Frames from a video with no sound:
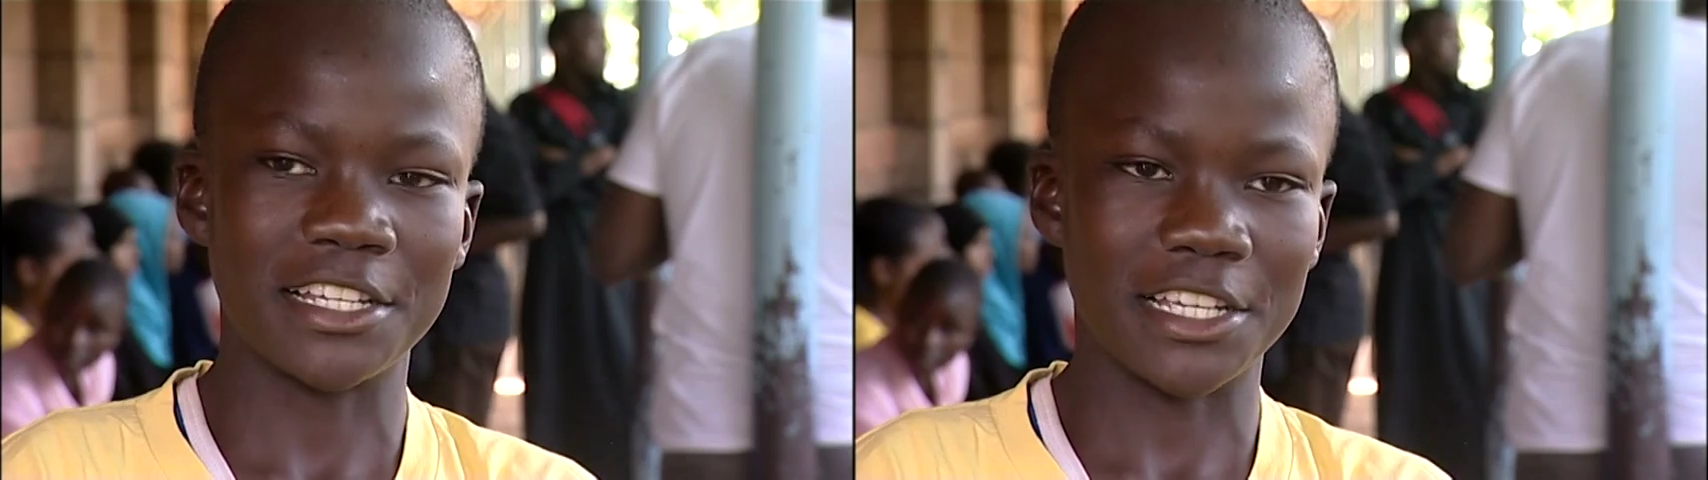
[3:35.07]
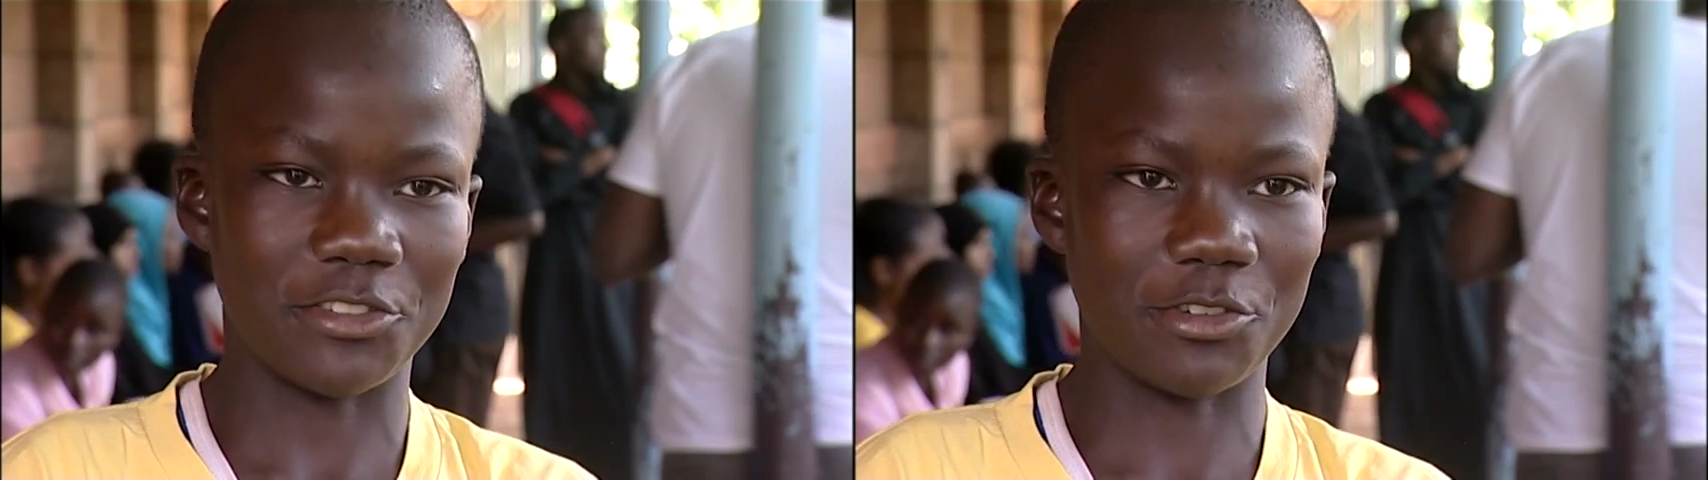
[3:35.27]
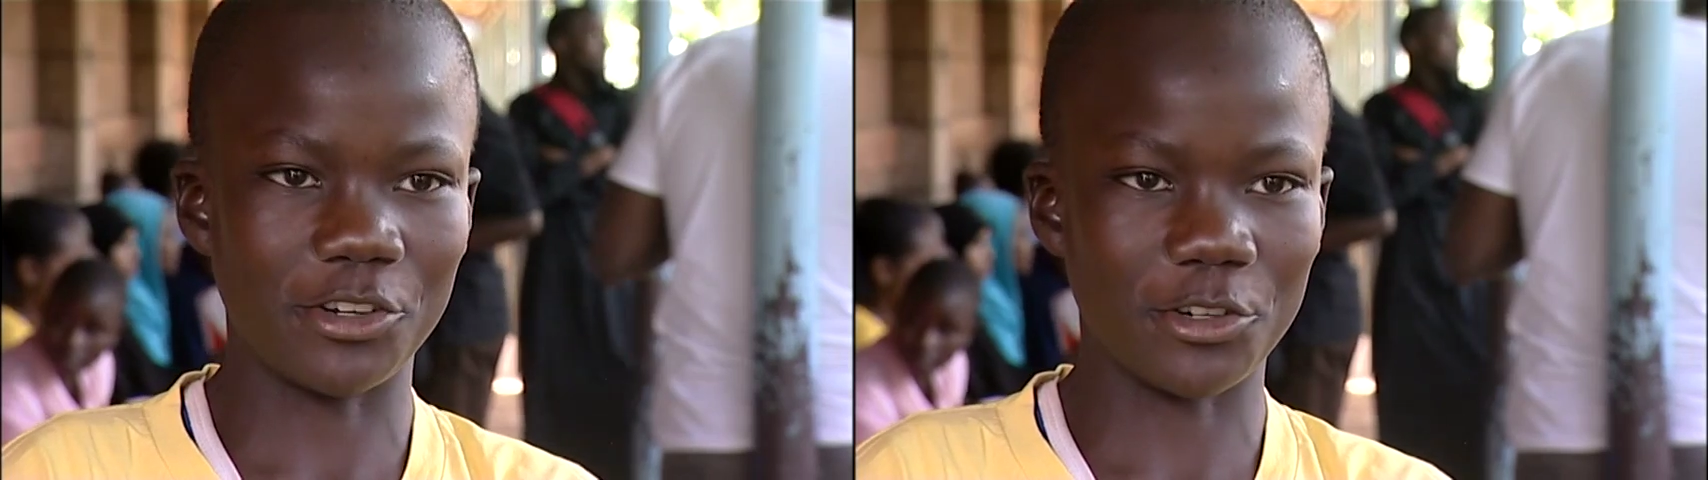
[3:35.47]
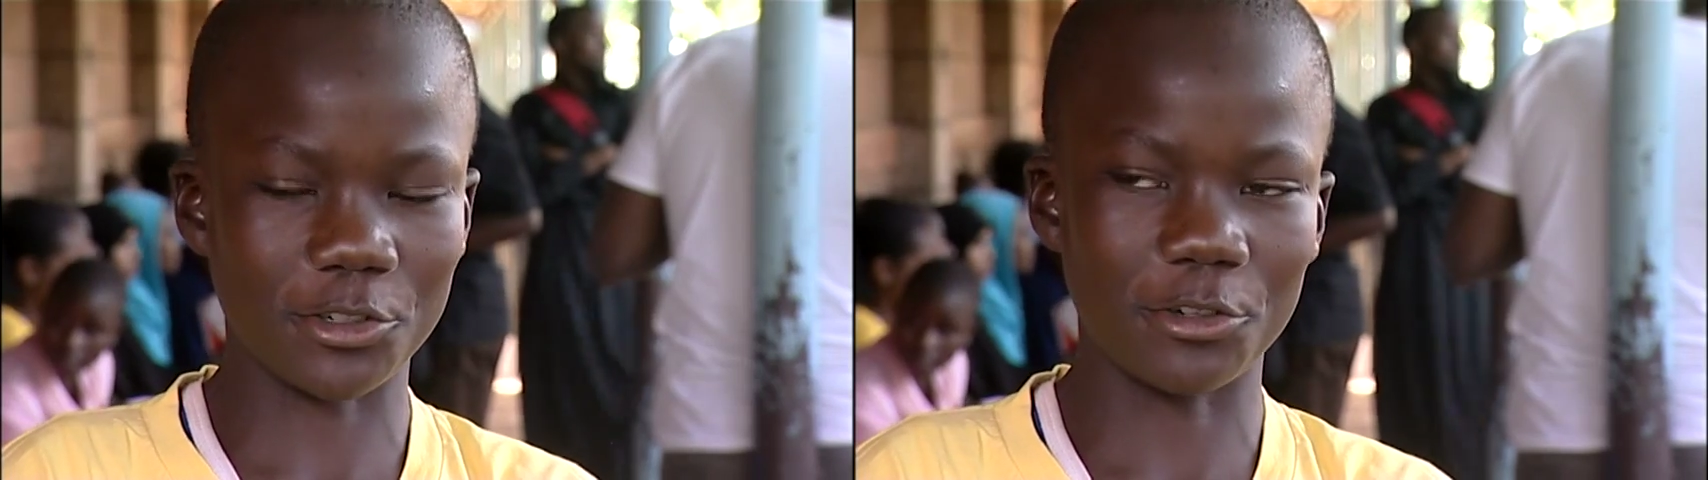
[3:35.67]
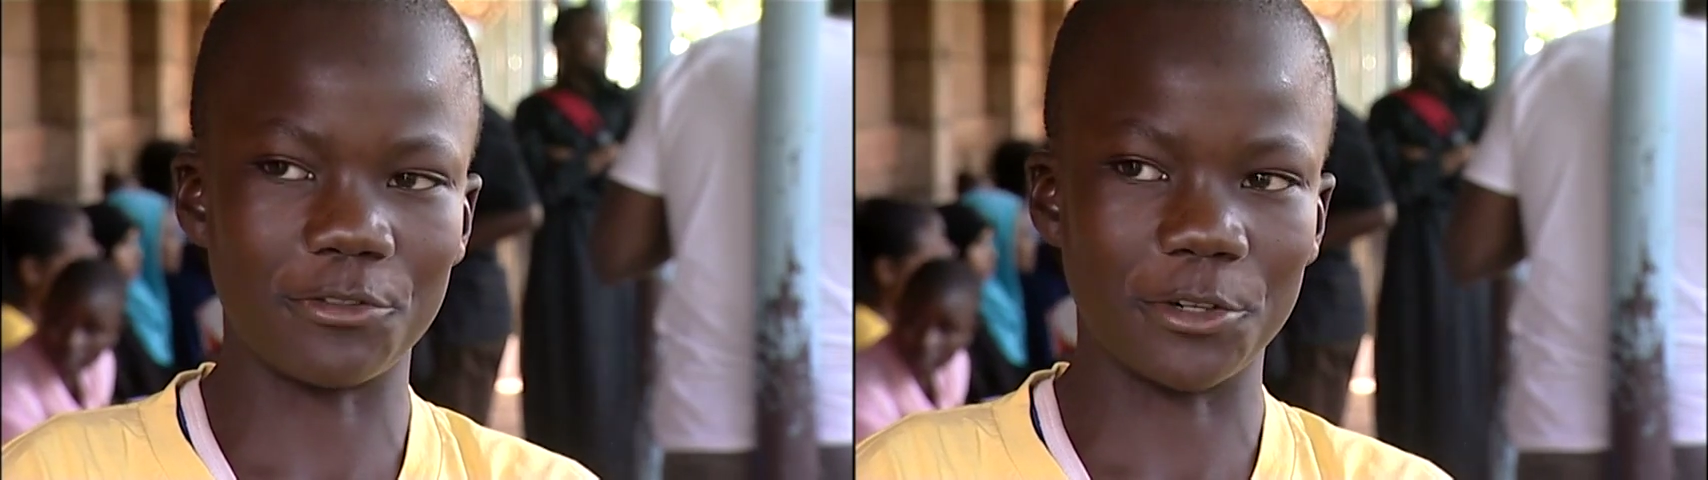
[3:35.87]
it will not
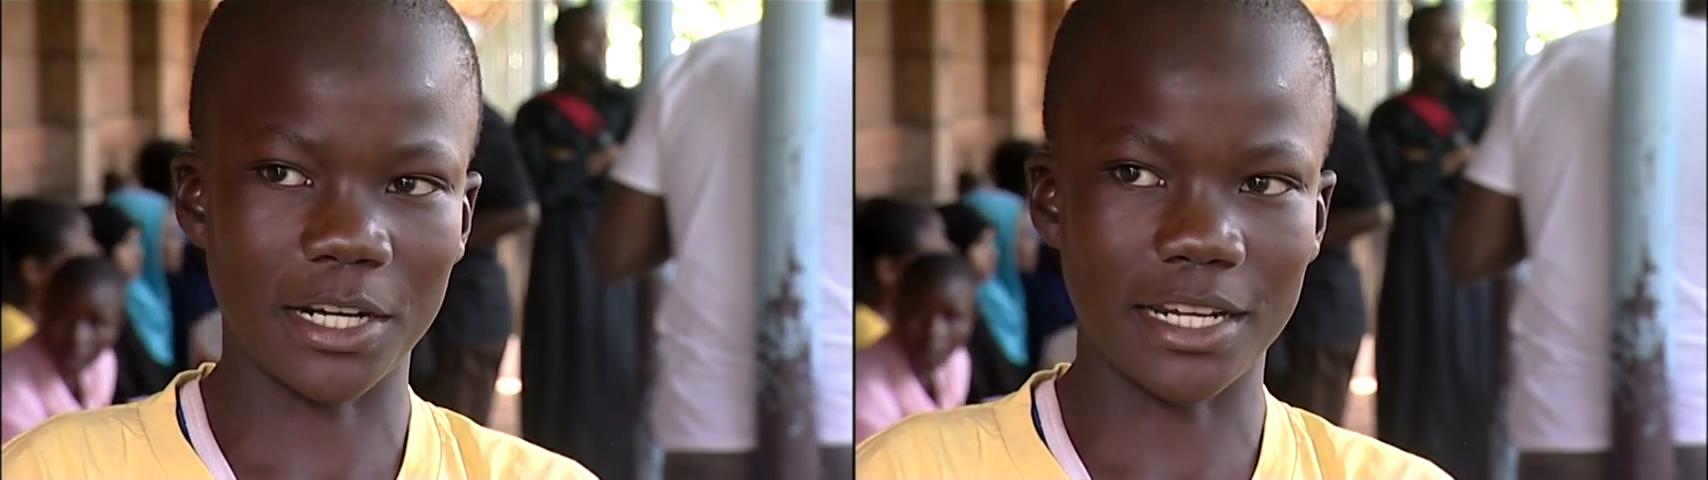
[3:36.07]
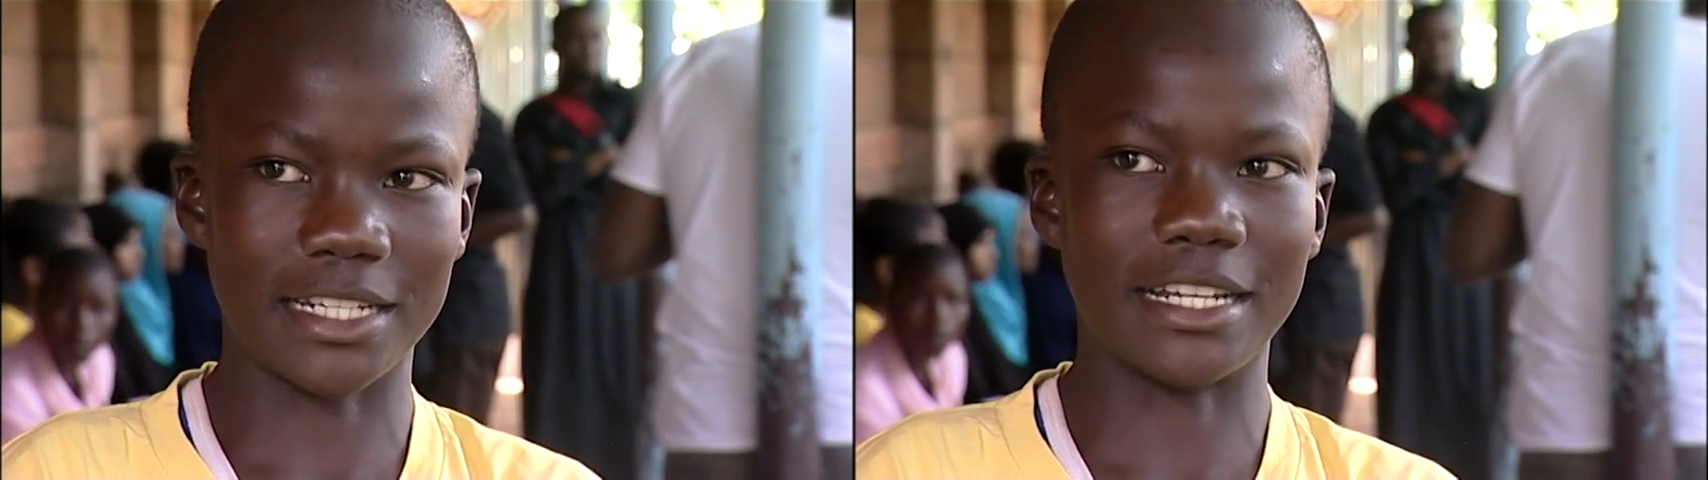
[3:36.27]
go for granted.